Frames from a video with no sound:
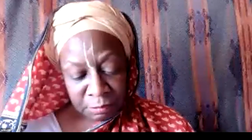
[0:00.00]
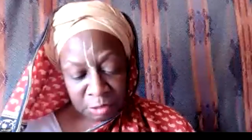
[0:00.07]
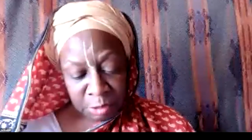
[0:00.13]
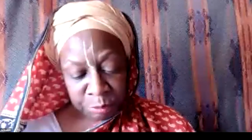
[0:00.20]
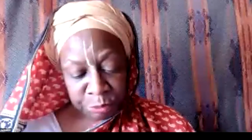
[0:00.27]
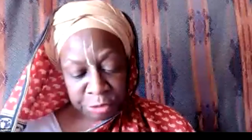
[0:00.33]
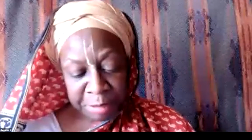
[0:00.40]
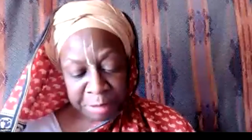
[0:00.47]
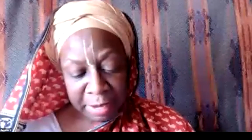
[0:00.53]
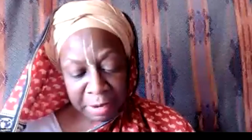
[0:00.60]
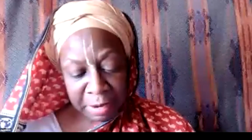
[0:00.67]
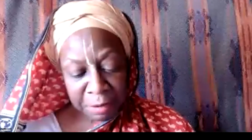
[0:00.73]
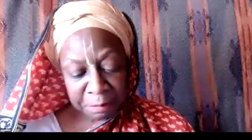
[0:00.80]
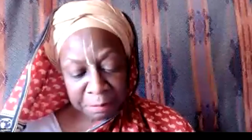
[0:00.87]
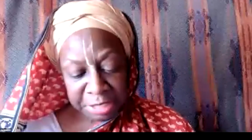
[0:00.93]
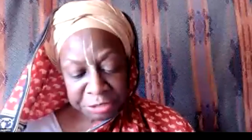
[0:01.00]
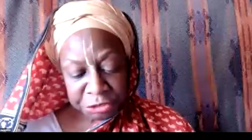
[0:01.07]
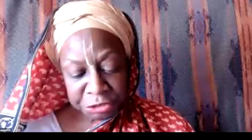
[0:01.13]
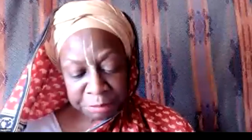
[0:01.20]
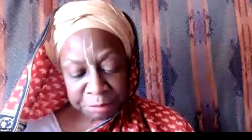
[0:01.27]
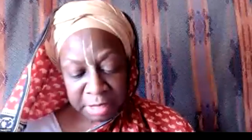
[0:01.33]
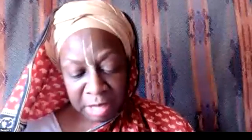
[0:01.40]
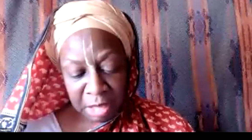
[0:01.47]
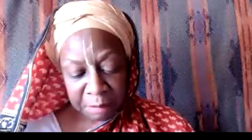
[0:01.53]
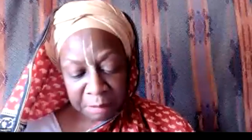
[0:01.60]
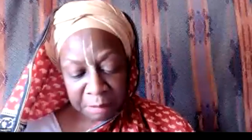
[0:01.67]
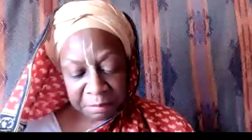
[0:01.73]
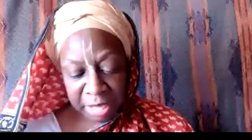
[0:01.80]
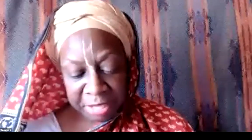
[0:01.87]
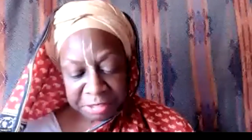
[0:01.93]
Prepare me to become
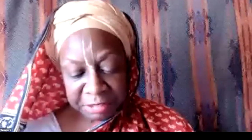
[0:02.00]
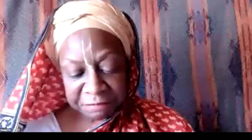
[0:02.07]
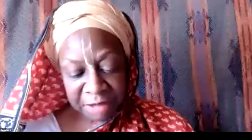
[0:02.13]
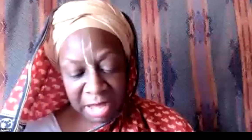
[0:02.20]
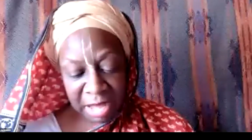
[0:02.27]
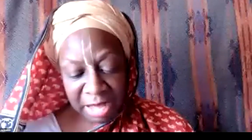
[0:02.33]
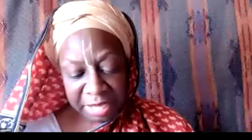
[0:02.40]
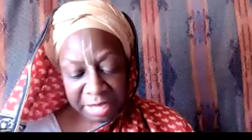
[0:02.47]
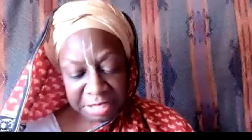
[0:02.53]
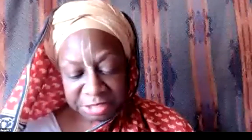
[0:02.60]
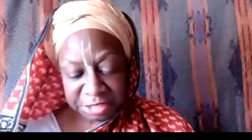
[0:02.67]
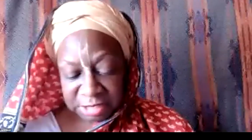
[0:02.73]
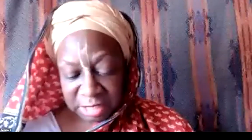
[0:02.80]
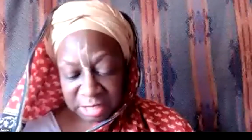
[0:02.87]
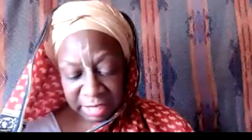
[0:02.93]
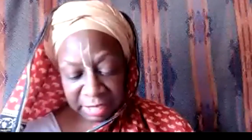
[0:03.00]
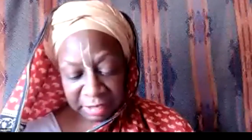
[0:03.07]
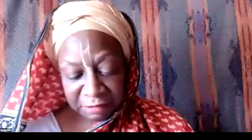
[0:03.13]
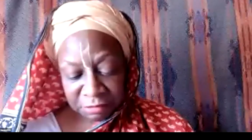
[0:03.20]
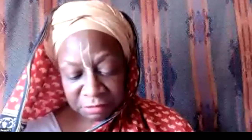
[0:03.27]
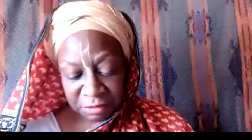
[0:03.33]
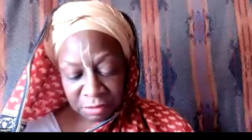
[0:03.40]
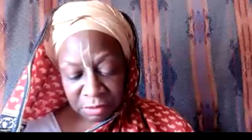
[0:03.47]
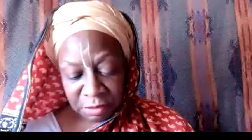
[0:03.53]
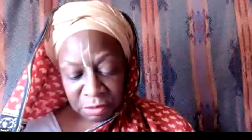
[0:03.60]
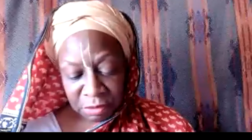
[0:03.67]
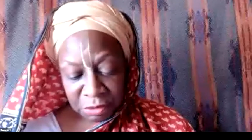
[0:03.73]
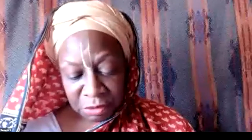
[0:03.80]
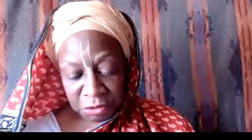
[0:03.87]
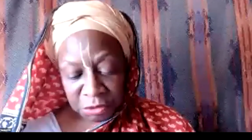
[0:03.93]
a divine slave
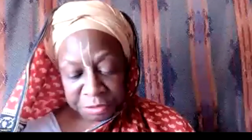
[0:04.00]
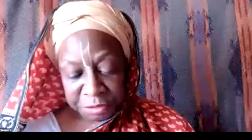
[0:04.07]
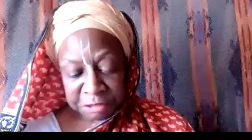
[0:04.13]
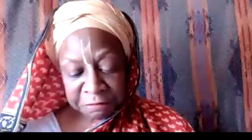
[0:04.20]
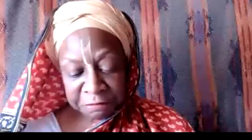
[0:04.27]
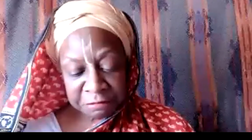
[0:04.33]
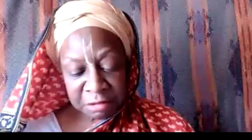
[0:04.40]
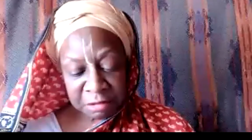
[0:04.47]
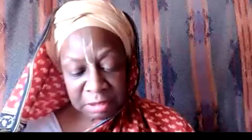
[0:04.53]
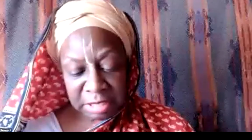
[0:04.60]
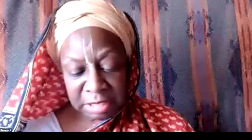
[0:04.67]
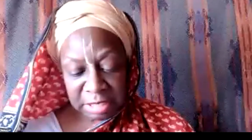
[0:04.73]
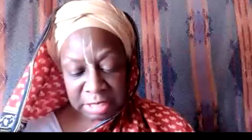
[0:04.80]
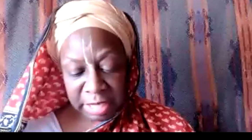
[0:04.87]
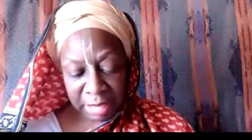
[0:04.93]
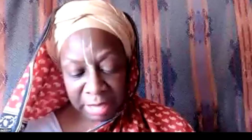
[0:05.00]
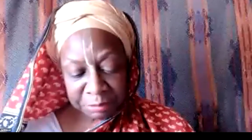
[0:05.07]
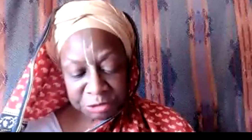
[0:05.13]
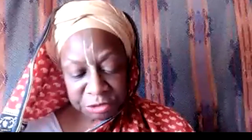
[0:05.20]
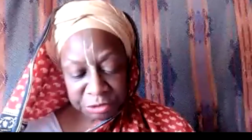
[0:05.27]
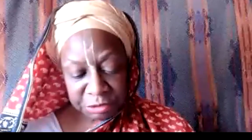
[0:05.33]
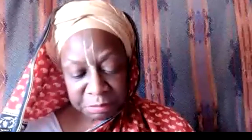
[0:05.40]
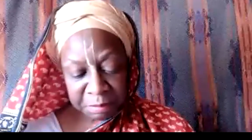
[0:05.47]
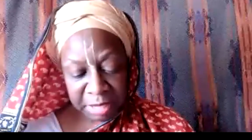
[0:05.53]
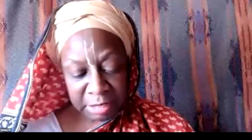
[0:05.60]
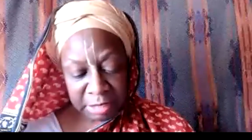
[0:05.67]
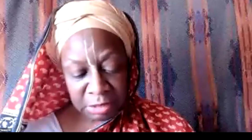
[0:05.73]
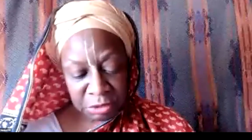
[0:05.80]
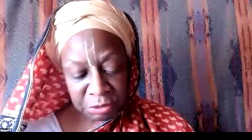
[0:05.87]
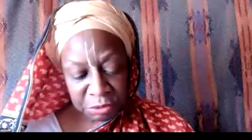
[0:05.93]
who is fully captured by
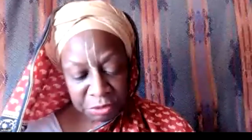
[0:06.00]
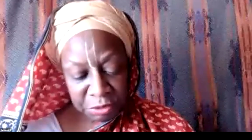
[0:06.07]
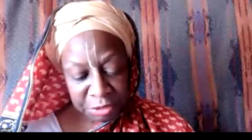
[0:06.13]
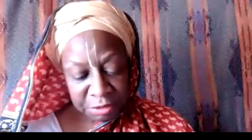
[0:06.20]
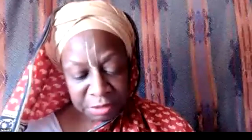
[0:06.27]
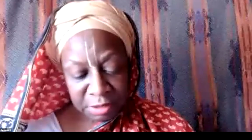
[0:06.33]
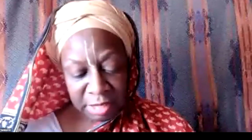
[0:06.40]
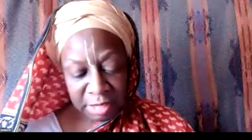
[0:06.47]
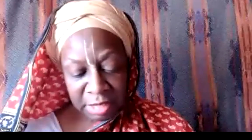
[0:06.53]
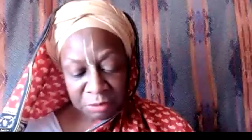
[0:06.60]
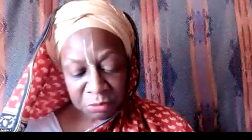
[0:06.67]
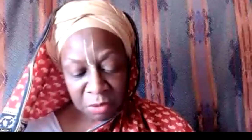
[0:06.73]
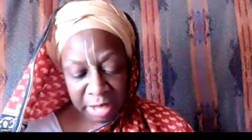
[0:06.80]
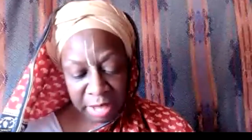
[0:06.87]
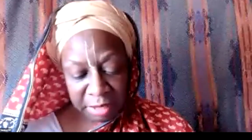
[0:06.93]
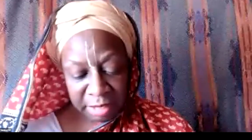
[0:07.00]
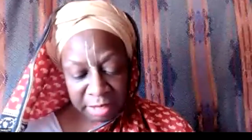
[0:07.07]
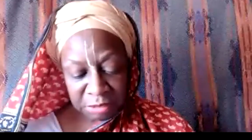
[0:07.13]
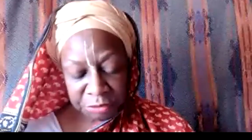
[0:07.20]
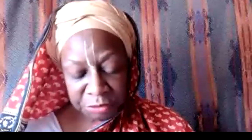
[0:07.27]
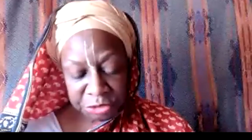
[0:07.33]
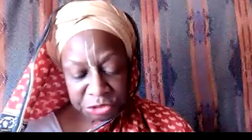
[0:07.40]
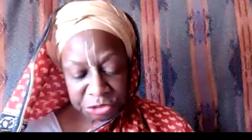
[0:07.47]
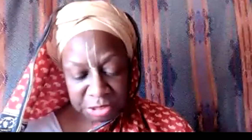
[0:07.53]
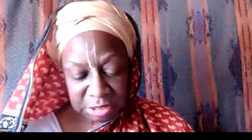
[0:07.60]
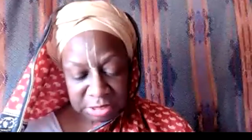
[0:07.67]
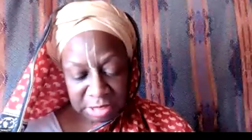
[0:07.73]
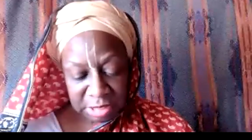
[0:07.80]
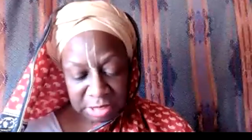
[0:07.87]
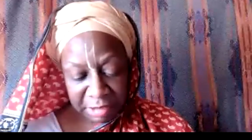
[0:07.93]
your and Radha and Krishna's
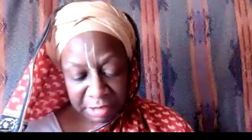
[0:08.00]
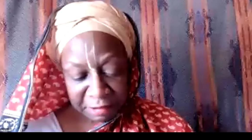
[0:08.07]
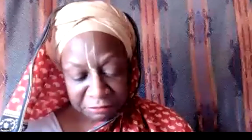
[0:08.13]
love.